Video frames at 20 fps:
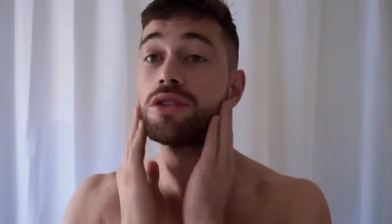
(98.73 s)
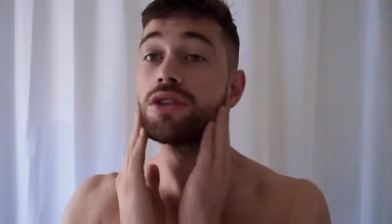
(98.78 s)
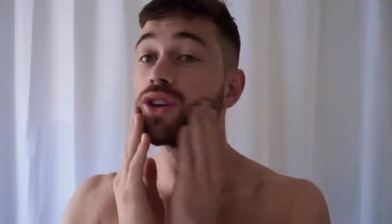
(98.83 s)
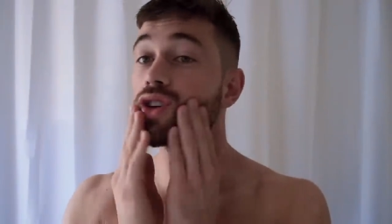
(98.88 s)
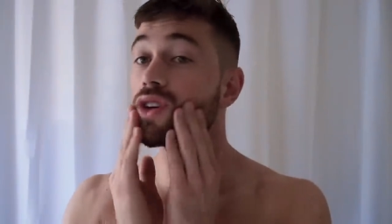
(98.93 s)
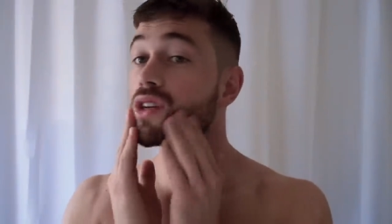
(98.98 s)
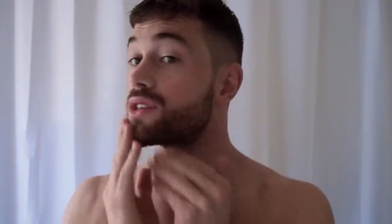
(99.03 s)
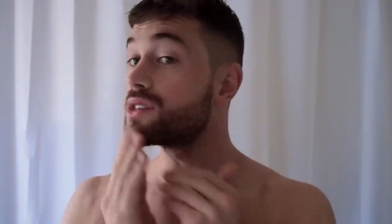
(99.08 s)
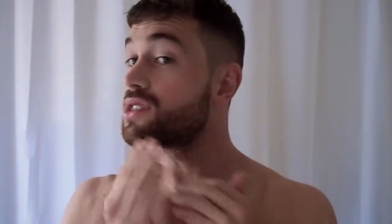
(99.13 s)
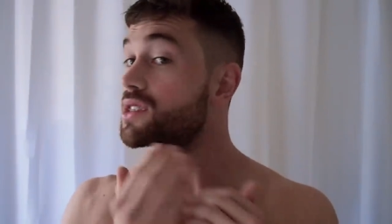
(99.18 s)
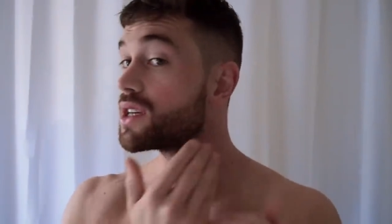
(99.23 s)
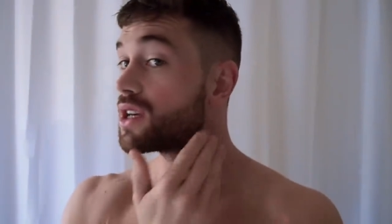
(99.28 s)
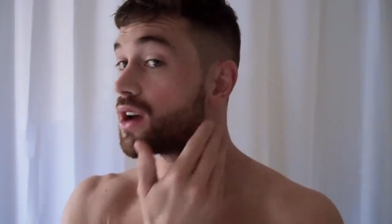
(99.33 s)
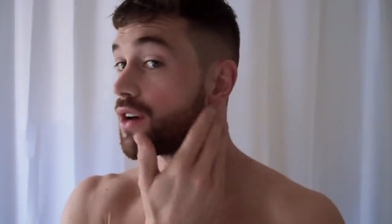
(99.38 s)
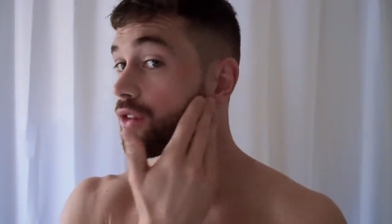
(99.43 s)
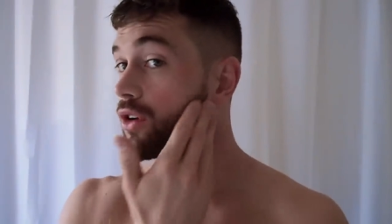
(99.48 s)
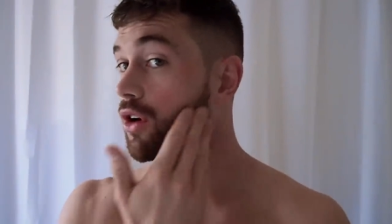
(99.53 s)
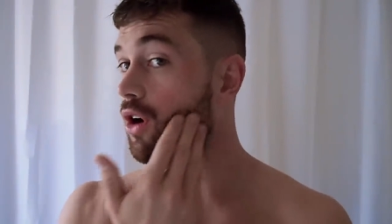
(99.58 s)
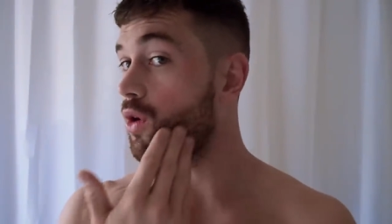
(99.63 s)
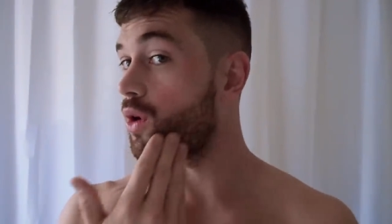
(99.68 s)
So you can see
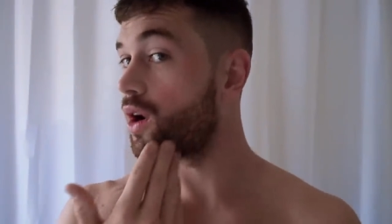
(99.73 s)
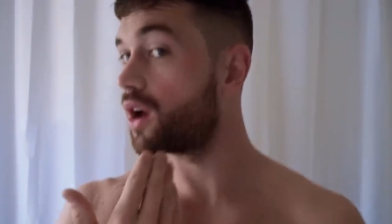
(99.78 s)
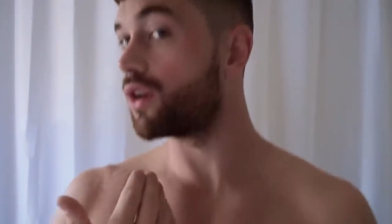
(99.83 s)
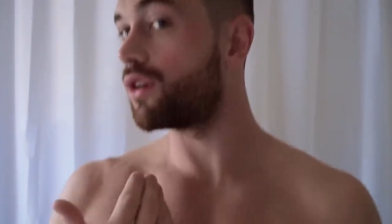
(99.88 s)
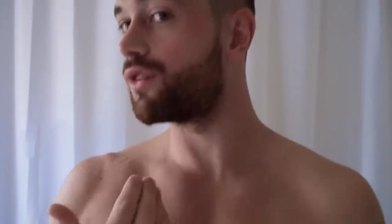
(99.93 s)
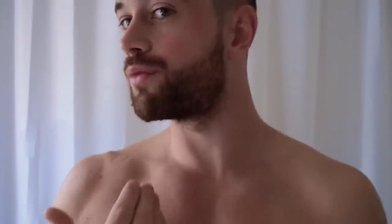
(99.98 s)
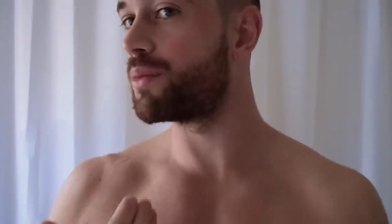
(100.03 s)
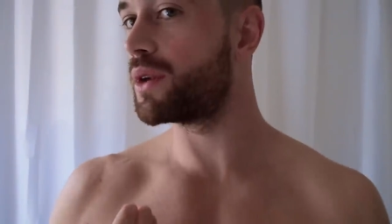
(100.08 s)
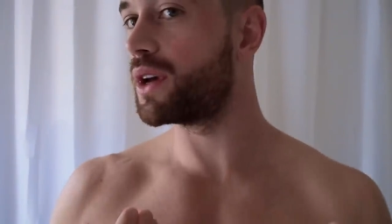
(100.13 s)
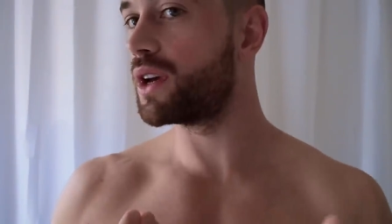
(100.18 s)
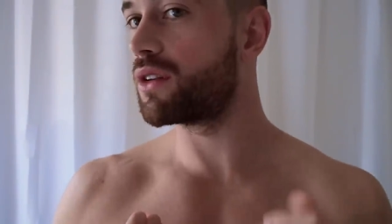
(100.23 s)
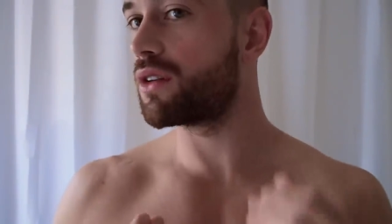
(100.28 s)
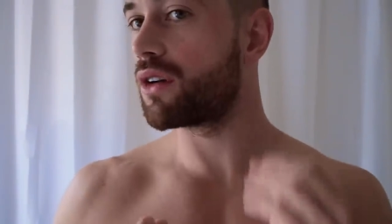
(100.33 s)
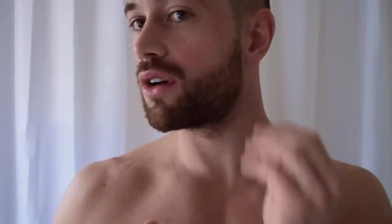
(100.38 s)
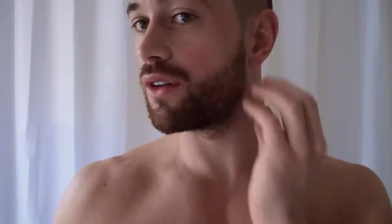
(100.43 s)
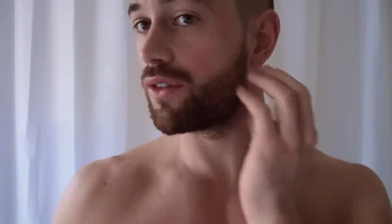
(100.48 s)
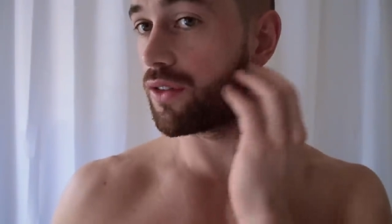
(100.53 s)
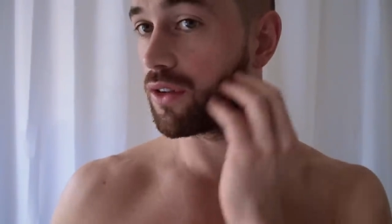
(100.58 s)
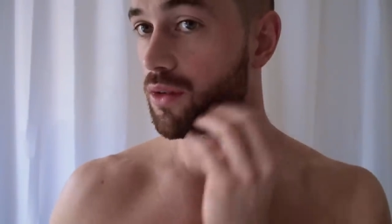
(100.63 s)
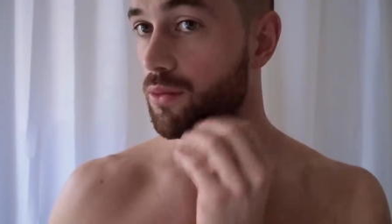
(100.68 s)
I've got quite a lot of beard
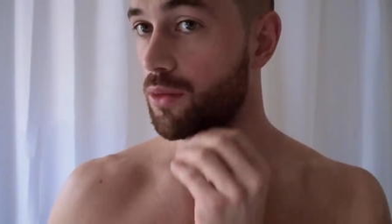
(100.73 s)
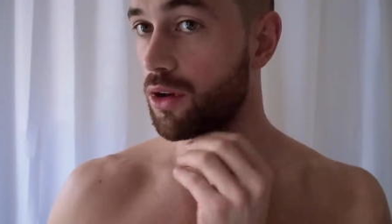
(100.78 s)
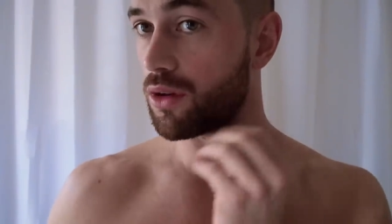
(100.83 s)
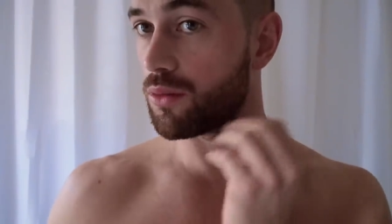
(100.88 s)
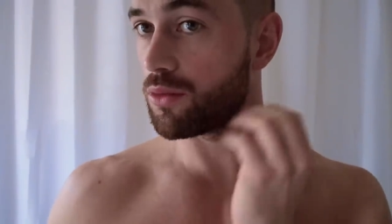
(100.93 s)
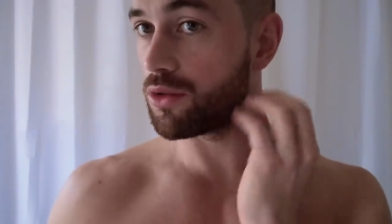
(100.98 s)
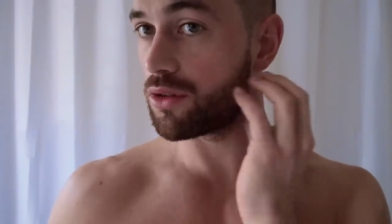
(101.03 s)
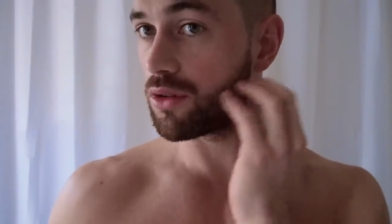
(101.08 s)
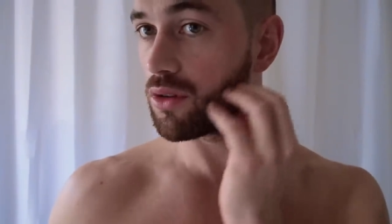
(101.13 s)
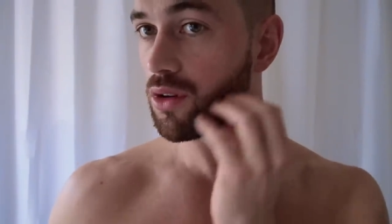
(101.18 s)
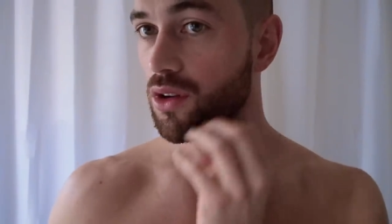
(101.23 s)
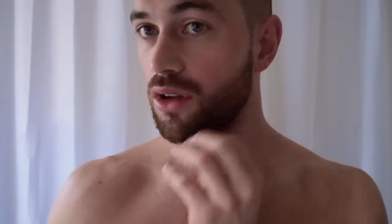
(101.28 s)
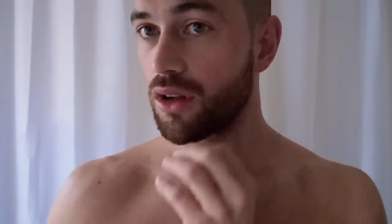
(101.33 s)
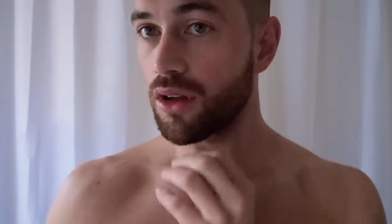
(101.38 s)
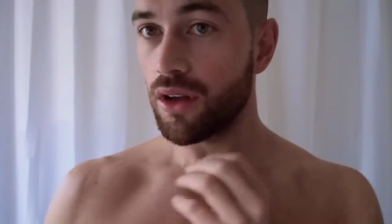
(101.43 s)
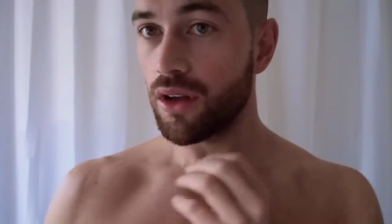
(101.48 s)
growth at the moment.